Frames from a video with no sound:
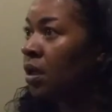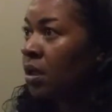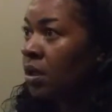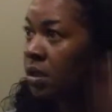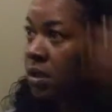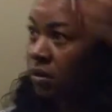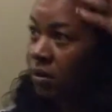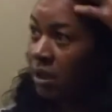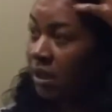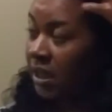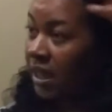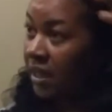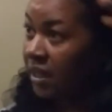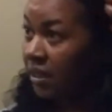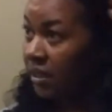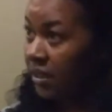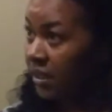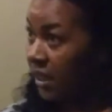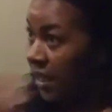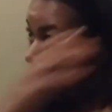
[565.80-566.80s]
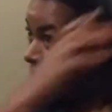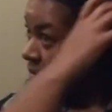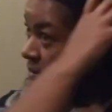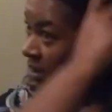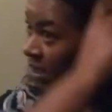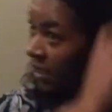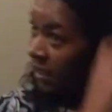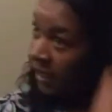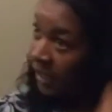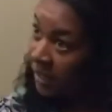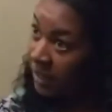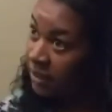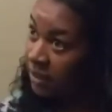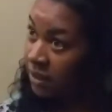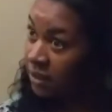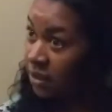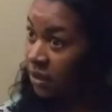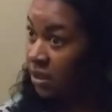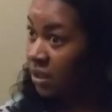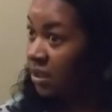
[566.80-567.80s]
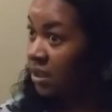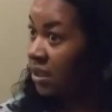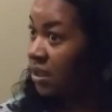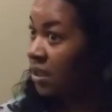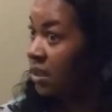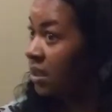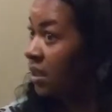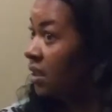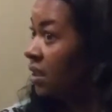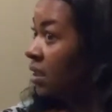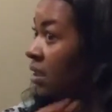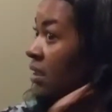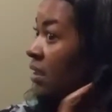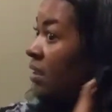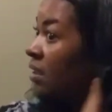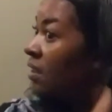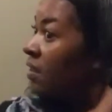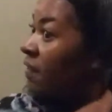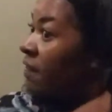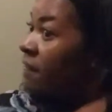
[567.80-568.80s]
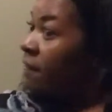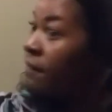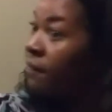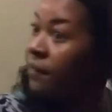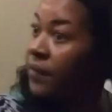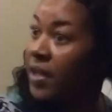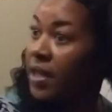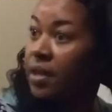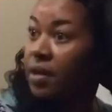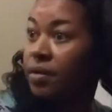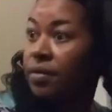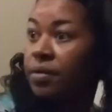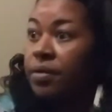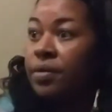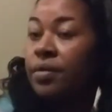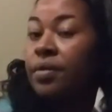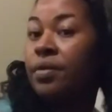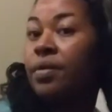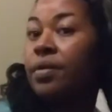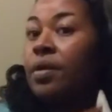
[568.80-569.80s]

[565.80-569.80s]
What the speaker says: So a lot of the times I like to just finger,